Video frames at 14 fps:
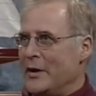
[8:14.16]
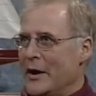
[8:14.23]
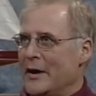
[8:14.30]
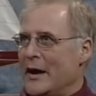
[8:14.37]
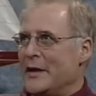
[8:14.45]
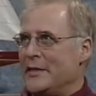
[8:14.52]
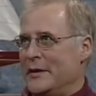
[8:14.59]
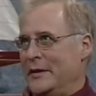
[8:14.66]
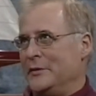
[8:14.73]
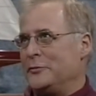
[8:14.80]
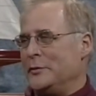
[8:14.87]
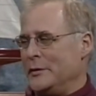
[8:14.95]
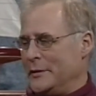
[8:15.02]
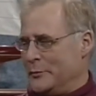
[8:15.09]
I think
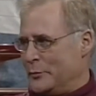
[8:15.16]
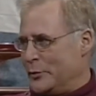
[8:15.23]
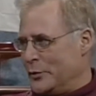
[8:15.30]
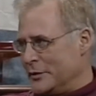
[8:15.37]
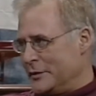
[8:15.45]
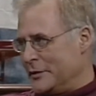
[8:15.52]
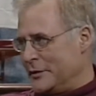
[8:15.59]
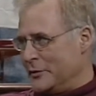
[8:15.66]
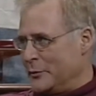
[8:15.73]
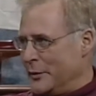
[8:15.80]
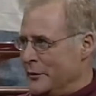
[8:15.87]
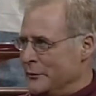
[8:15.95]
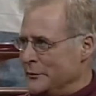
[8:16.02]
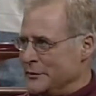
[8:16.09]
it's really important that we
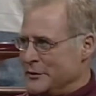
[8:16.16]
don't